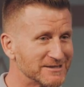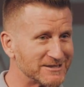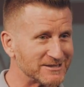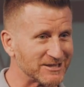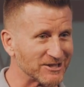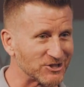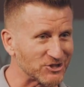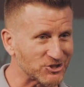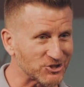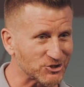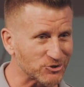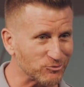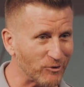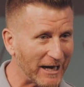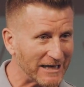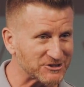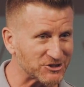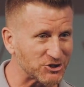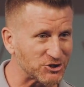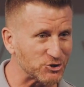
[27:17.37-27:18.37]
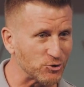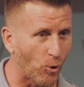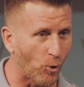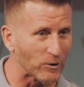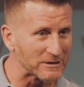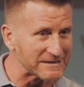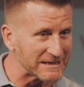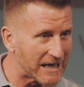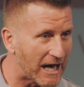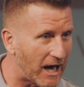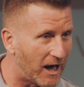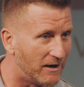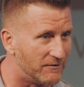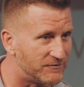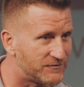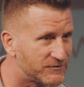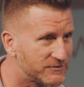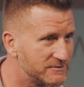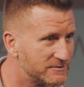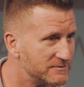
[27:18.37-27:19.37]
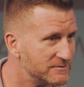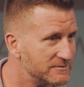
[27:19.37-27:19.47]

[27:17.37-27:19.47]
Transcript: to stretch your love.